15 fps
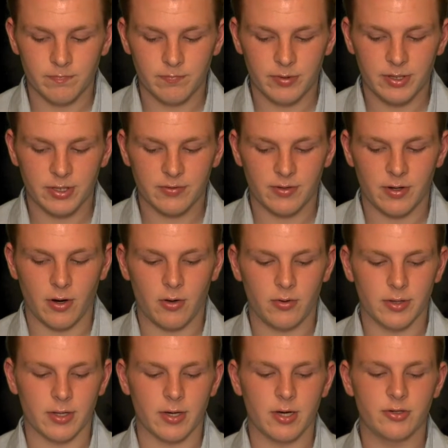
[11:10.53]
predicts that
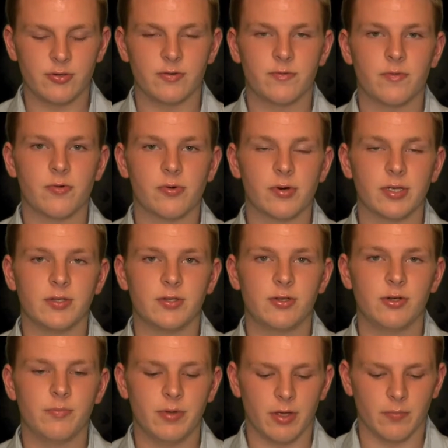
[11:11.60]
only
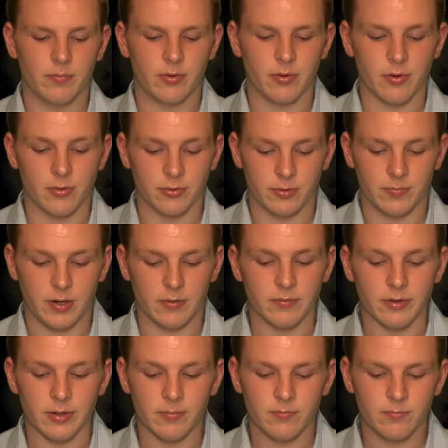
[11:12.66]
142 million people go into
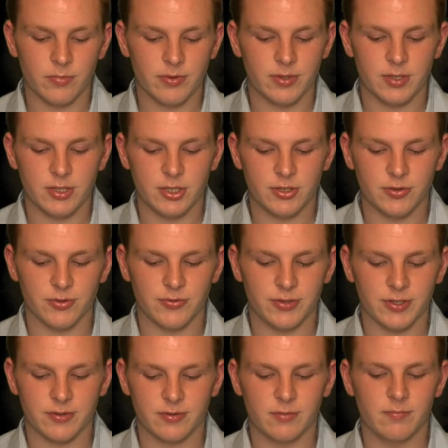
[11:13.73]
poverty, with an additional
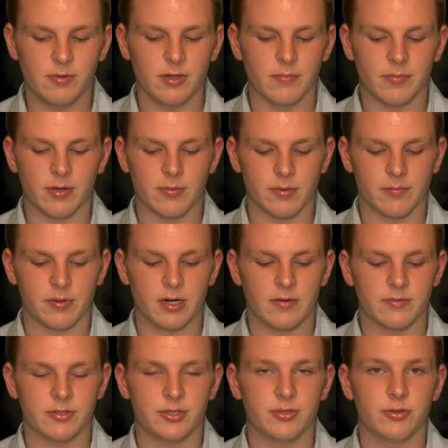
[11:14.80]
16 million becoming
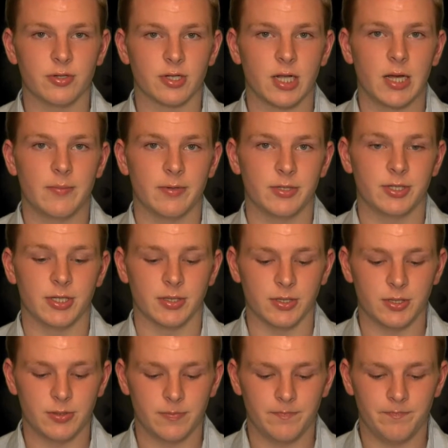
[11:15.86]
impoverished due to climate
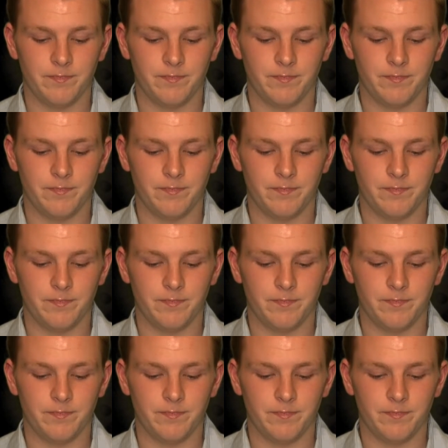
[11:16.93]
change.